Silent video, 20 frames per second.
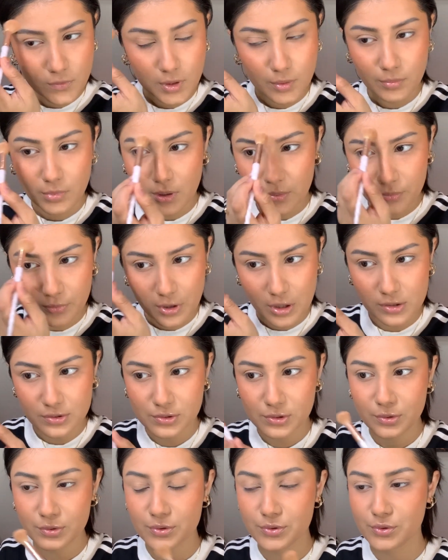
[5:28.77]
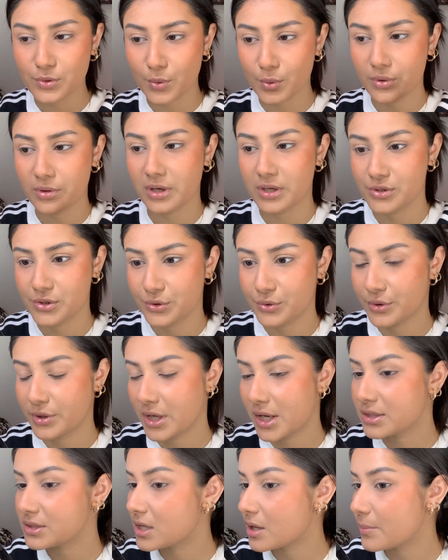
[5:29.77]
My brows look so crazy today.
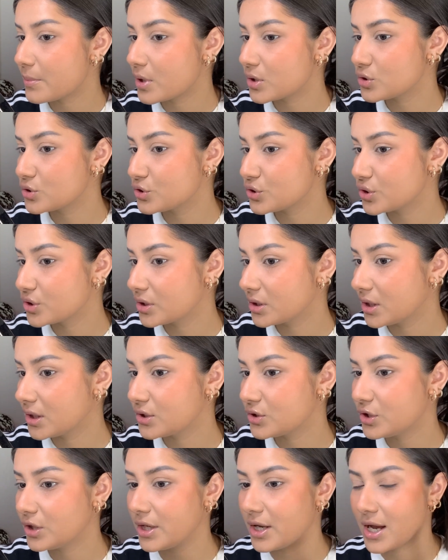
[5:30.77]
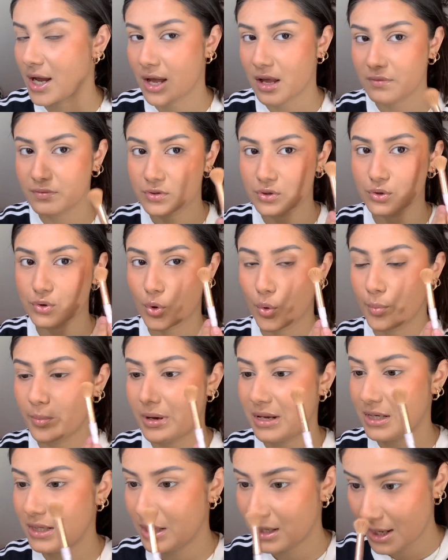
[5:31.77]
As I mentioned, literally I have so
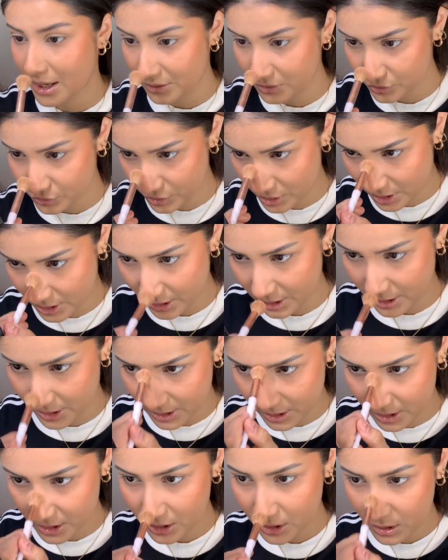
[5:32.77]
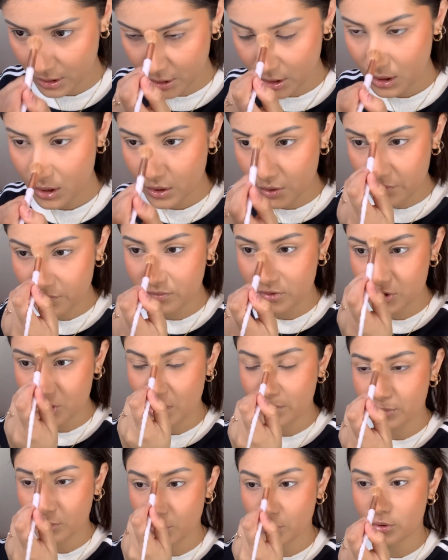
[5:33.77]
many extra hair which
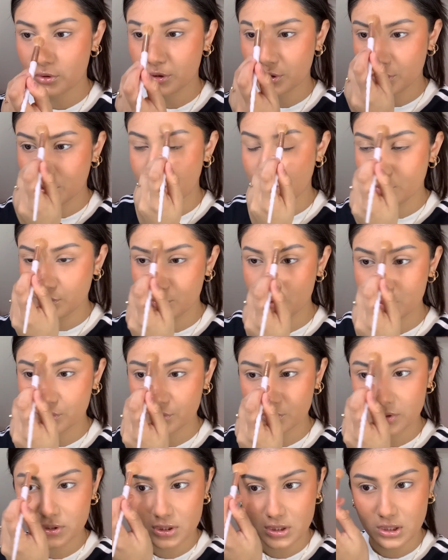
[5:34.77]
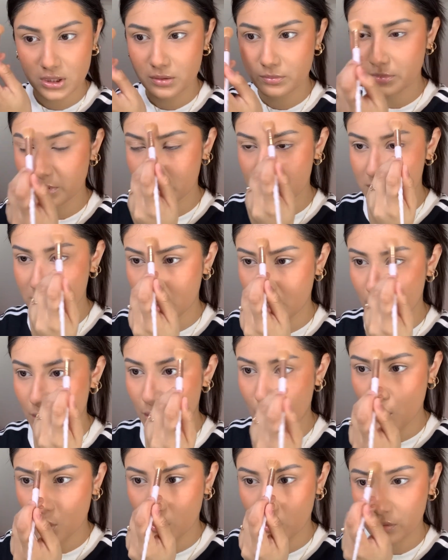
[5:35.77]
I'm not used to seeing because I
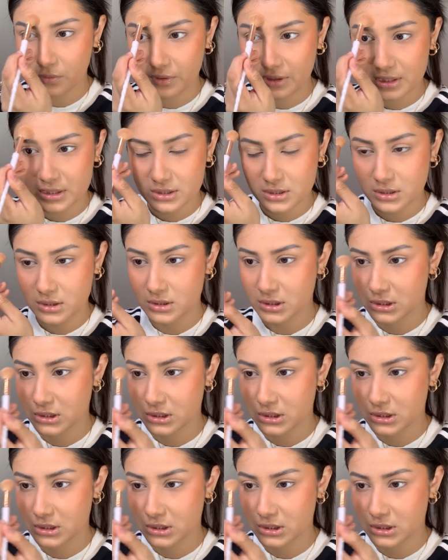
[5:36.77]
always,